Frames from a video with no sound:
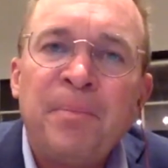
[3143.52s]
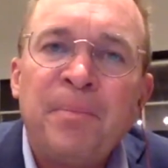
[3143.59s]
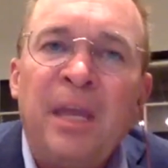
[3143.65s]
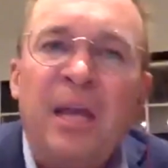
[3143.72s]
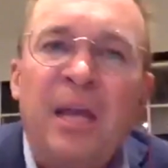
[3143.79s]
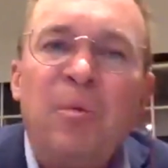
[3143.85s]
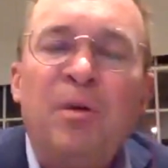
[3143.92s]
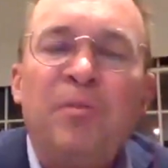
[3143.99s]

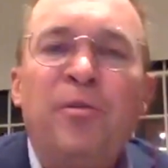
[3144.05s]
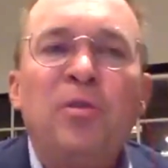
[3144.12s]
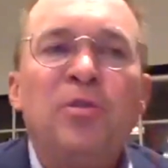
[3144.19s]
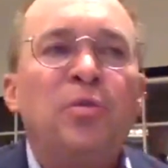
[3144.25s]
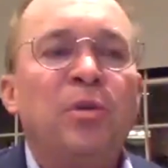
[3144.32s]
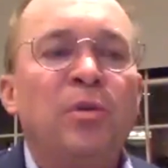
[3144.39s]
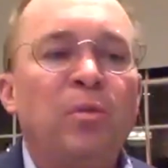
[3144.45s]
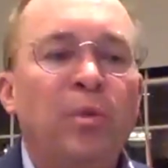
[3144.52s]
And while
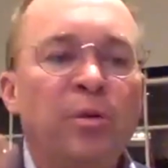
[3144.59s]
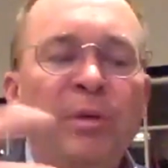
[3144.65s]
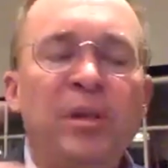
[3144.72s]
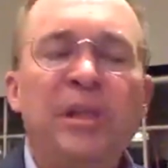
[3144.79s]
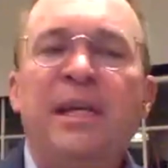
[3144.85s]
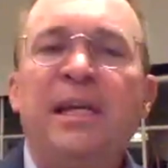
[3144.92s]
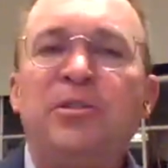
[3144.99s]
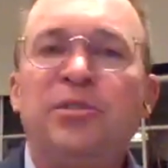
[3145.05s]
folks were, were
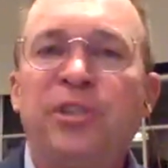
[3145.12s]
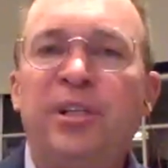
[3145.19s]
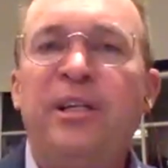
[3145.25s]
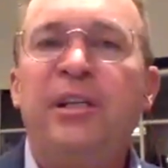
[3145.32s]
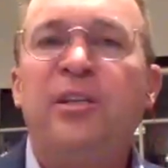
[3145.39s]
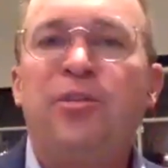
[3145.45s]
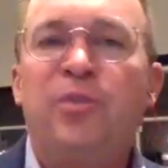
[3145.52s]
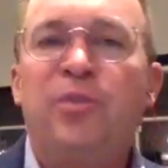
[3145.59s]
really interested
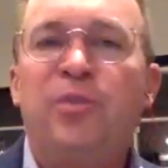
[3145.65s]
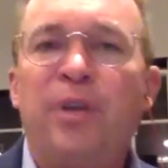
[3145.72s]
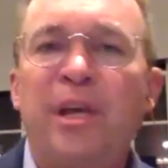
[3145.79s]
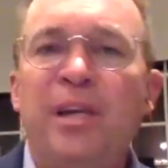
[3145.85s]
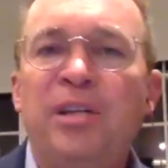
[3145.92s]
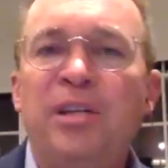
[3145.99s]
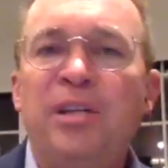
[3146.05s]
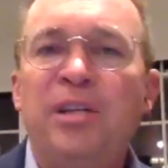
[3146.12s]
in a trade
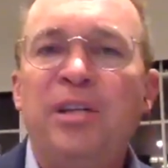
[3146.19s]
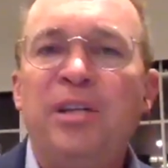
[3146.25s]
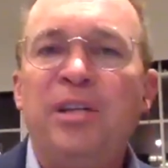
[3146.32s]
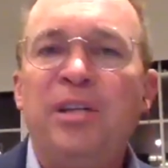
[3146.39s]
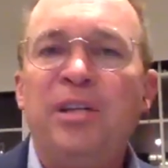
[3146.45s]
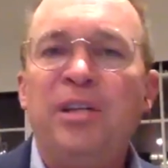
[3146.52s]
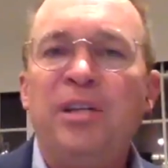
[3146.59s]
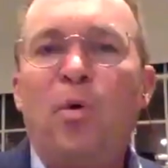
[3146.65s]
deal
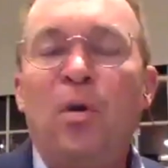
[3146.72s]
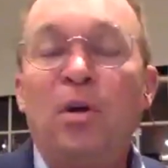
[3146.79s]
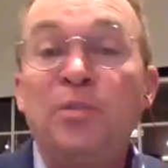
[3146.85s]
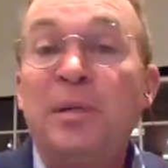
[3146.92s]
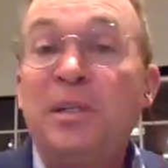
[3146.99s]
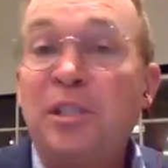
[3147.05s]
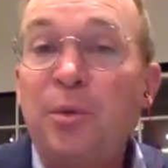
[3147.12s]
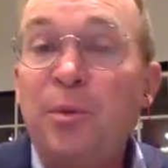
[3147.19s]
before,
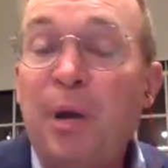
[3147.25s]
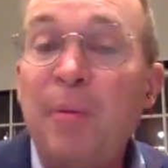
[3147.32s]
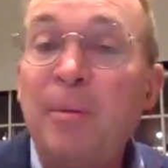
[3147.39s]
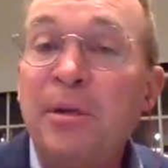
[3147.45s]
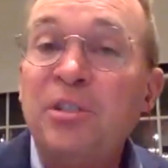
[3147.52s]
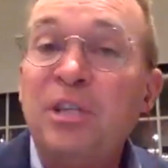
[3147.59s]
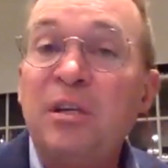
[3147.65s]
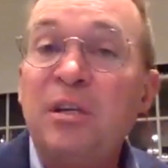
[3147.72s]
especially Republicans,
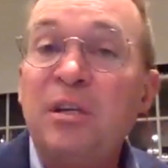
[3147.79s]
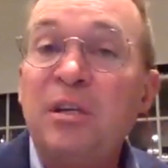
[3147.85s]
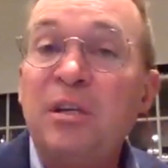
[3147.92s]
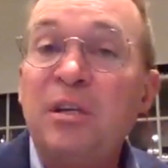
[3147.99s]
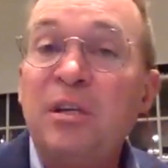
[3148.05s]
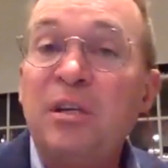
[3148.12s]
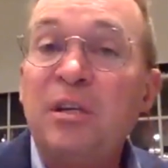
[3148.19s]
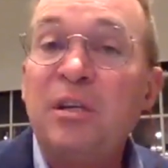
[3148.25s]
keep in
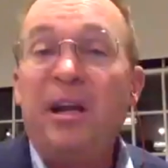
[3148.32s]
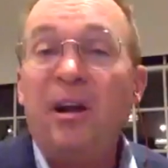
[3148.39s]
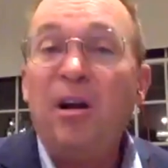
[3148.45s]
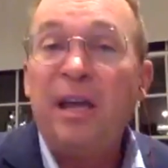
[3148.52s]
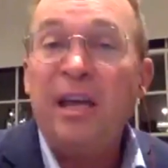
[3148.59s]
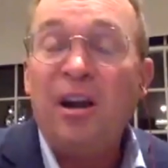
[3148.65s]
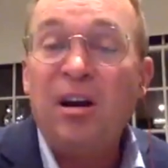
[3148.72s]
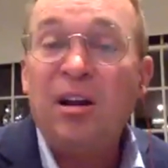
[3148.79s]
mind in our,
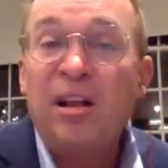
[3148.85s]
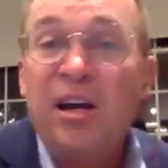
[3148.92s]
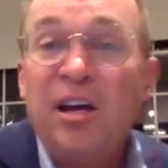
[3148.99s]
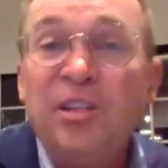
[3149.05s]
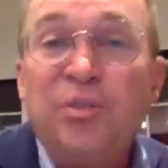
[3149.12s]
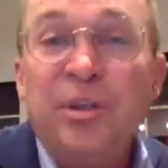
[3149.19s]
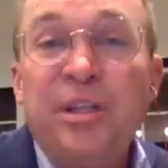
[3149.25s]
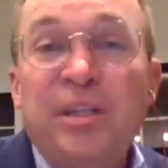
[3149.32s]
in our
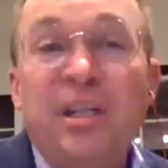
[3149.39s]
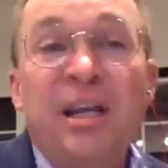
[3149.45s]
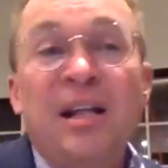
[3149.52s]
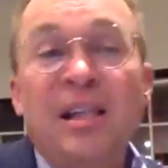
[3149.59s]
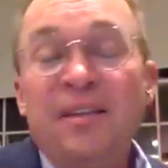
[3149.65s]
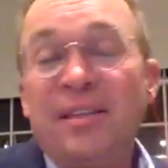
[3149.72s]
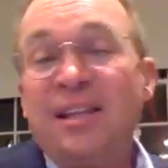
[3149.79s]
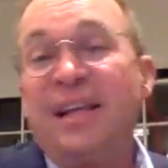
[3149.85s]
country,
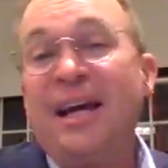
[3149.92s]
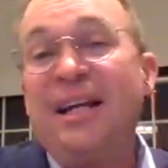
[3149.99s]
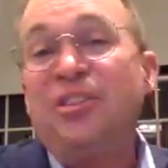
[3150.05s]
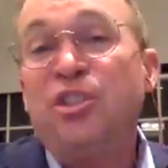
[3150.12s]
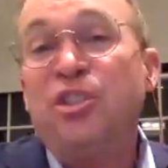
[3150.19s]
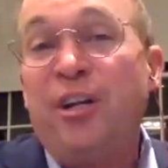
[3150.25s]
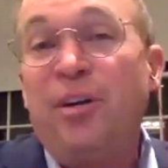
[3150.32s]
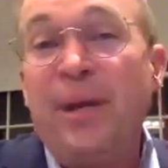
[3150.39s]
the last
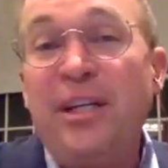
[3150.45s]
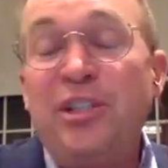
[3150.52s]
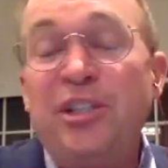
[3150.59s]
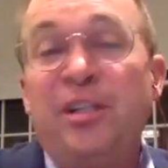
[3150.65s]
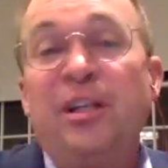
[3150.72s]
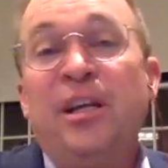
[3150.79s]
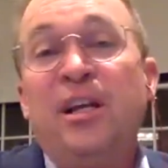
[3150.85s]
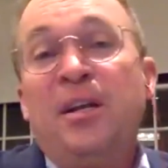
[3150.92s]

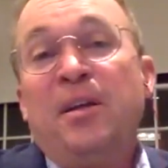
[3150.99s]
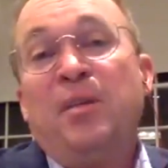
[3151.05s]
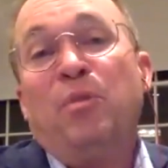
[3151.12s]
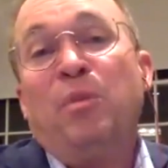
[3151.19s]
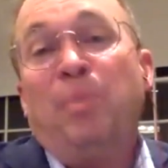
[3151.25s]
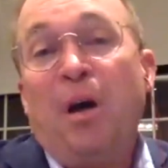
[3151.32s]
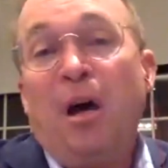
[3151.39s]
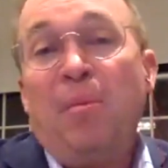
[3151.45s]
generation,
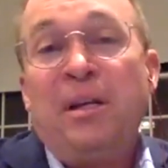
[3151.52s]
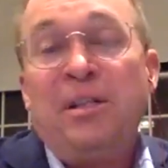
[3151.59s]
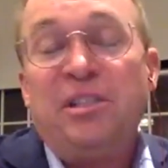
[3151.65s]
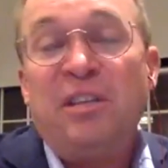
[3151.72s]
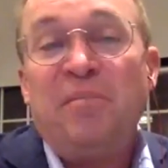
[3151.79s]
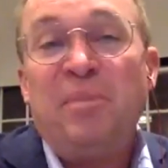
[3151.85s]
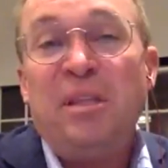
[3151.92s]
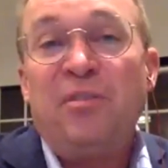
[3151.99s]
Republicans
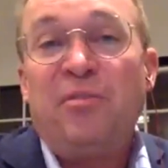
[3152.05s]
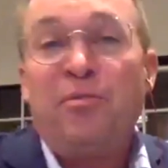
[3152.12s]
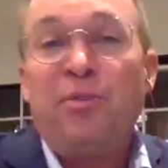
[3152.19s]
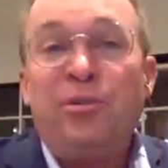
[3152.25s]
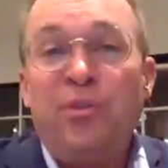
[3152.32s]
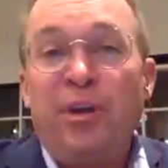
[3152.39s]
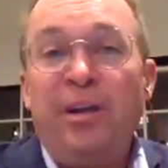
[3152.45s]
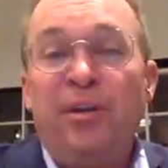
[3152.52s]
have been the free
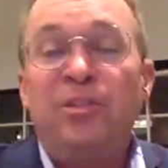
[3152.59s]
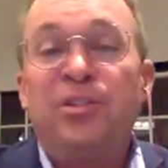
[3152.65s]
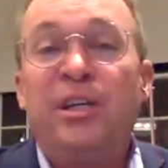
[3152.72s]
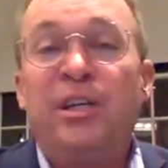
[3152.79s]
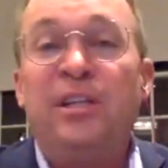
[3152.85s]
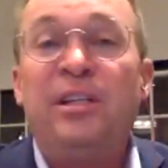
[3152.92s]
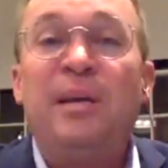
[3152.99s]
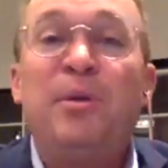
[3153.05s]
traders
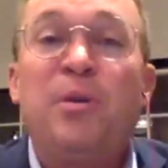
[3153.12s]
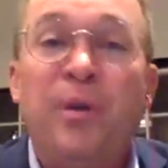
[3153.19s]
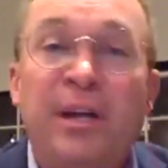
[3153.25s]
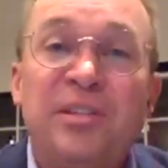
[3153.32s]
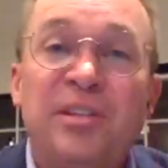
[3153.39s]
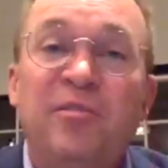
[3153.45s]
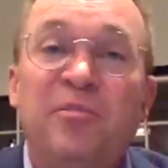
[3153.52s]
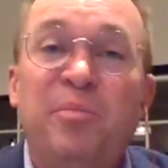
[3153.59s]
and
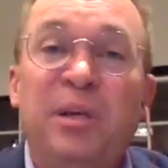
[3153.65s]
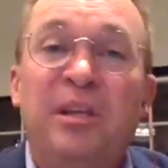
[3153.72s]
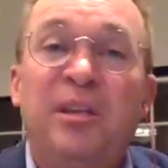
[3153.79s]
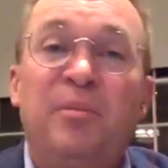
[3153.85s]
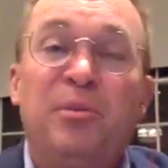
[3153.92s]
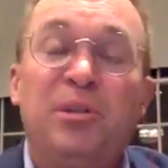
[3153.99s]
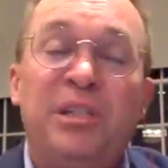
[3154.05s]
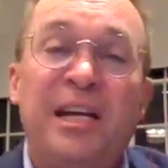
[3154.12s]
Democrats have been
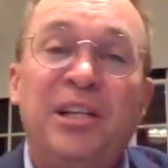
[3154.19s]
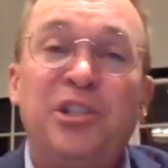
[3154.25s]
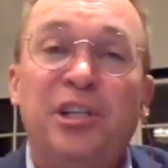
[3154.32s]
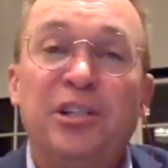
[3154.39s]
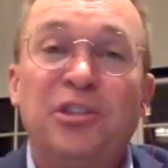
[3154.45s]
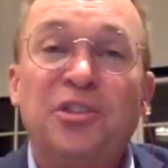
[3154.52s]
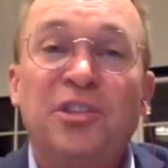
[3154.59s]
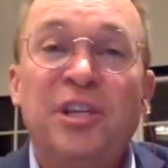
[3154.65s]
the
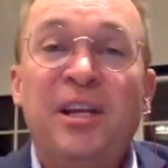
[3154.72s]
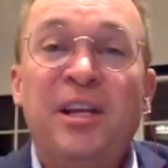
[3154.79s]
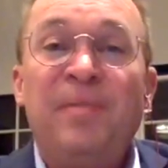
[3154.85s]
protectionists.